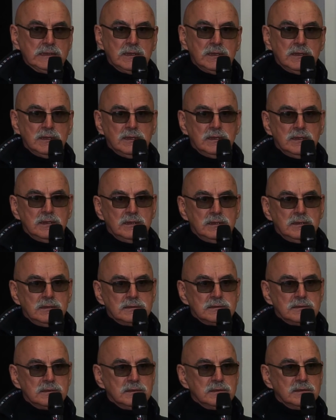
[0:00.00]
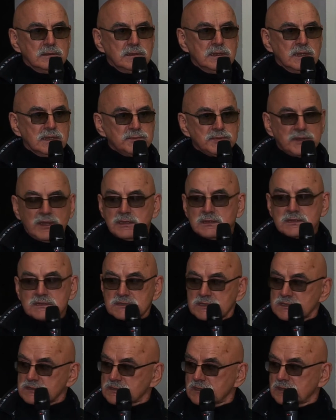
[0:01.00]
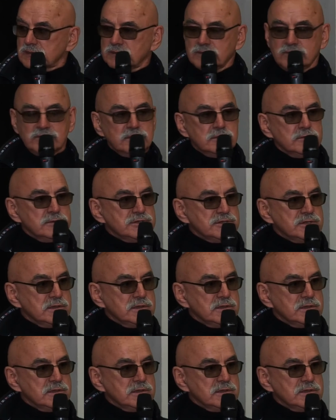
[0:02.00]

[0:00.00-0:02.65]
very well both Ukrainian and uh,